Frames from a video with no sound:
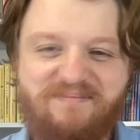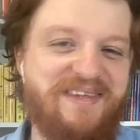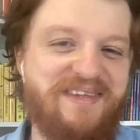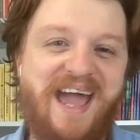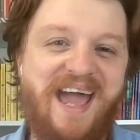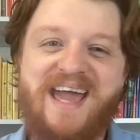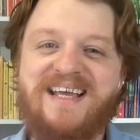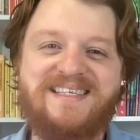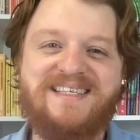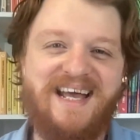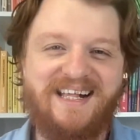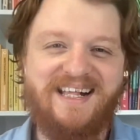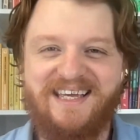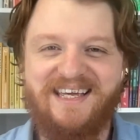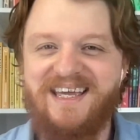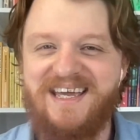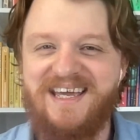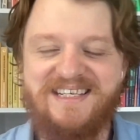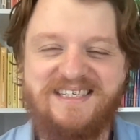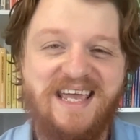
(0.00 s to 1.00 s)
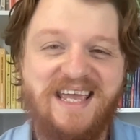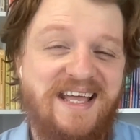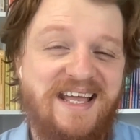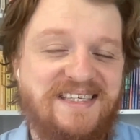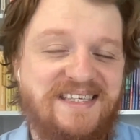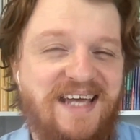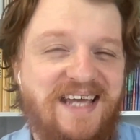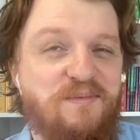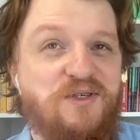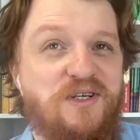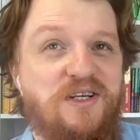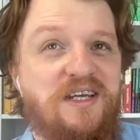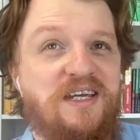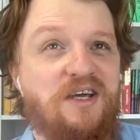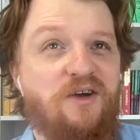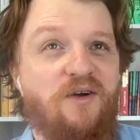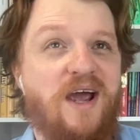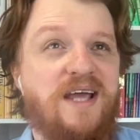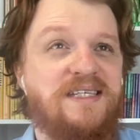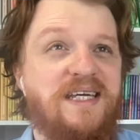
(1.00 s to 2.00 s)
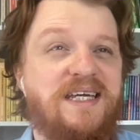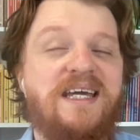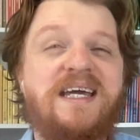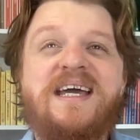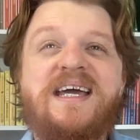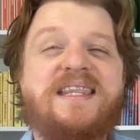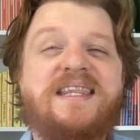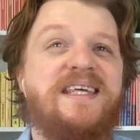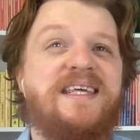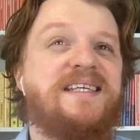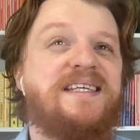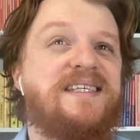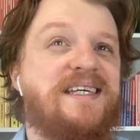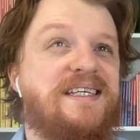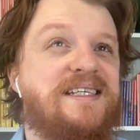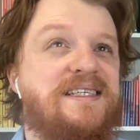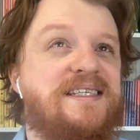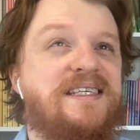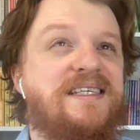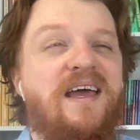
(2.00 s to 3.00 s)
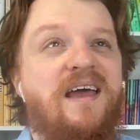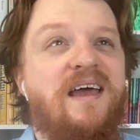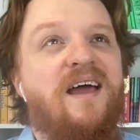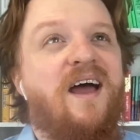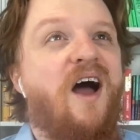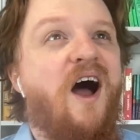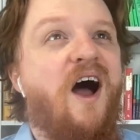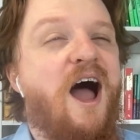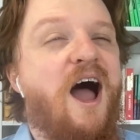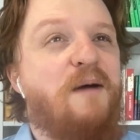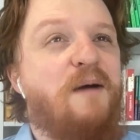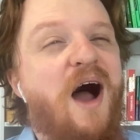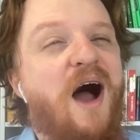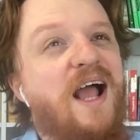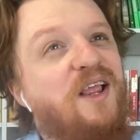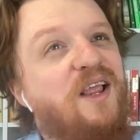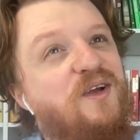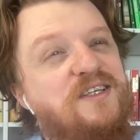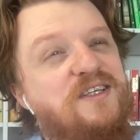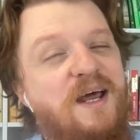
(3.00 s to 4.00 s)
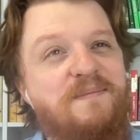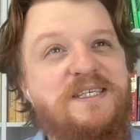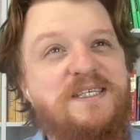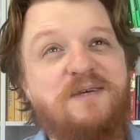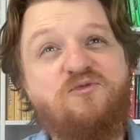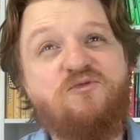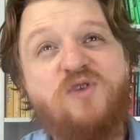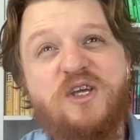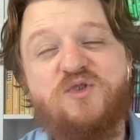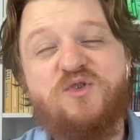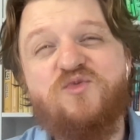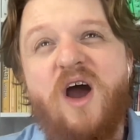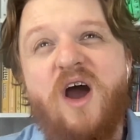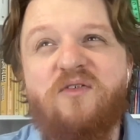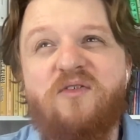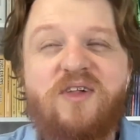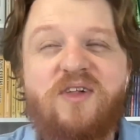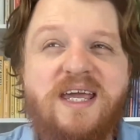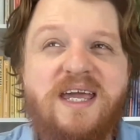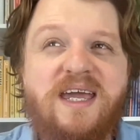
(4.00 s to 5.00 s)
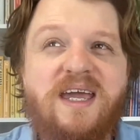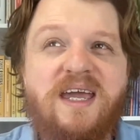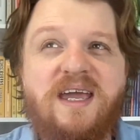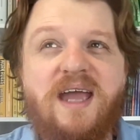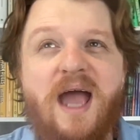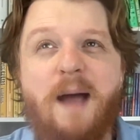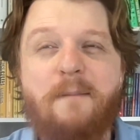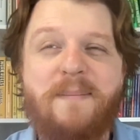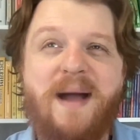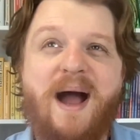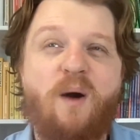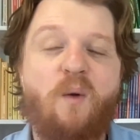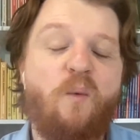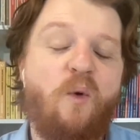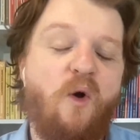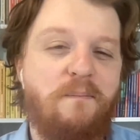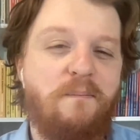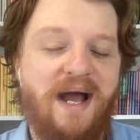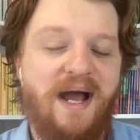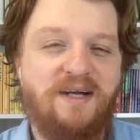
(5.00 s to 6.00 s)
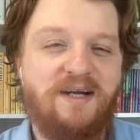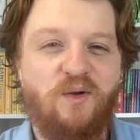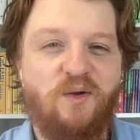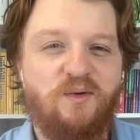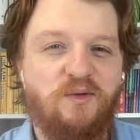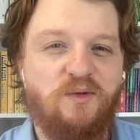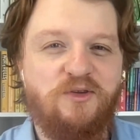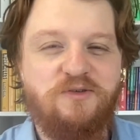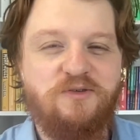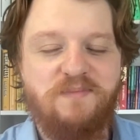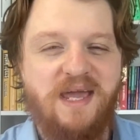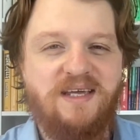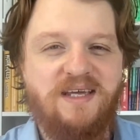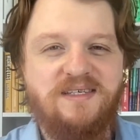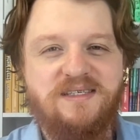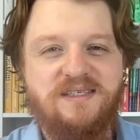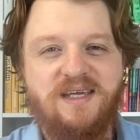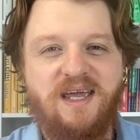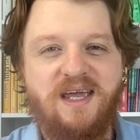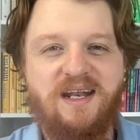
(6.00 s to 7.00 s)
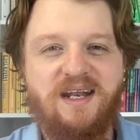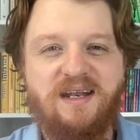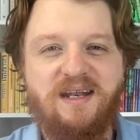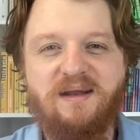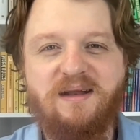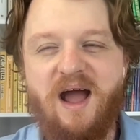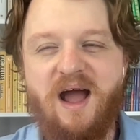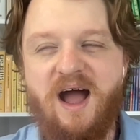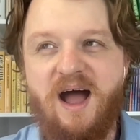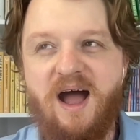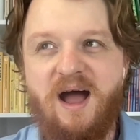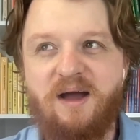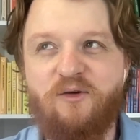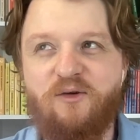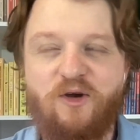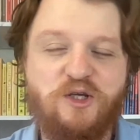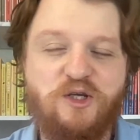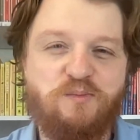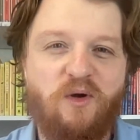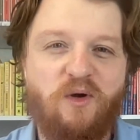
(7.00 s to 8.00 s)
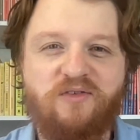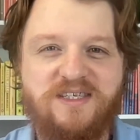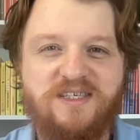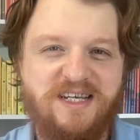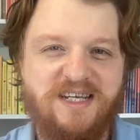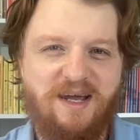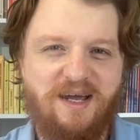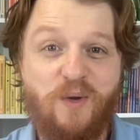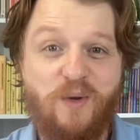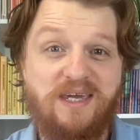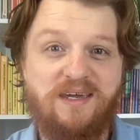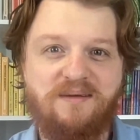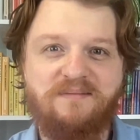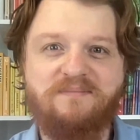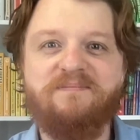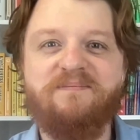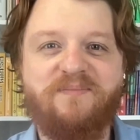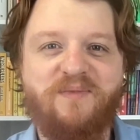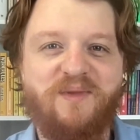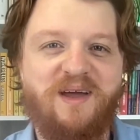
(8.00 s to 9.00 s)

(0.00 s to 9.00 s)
Yeah, exactly. It's absolutely crazy. This is, I looked up, it's roughly about what McDonald's makes in gross profits in a week.